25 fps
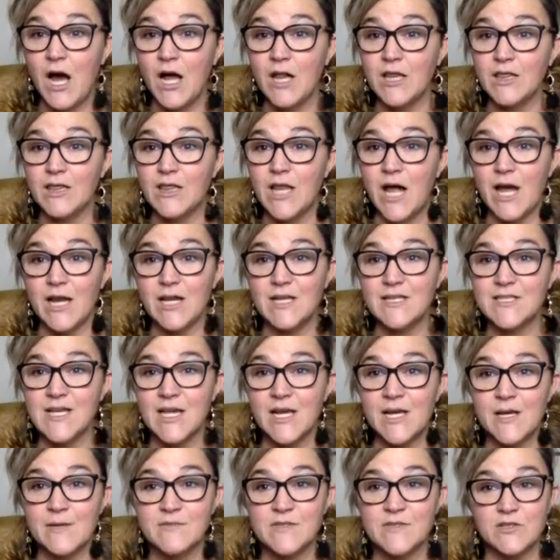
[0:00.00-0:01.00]
A lot of
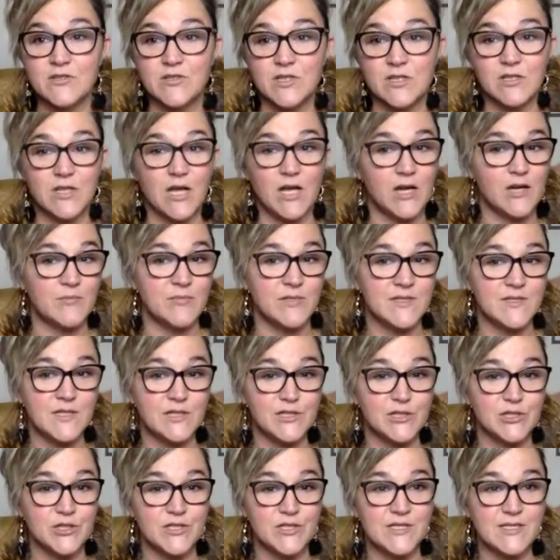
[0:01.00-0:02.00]
times there's a lot of
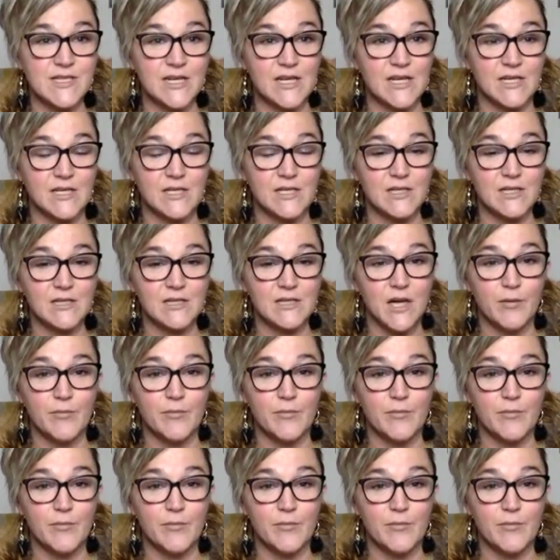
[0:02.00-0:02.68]
misunderstanding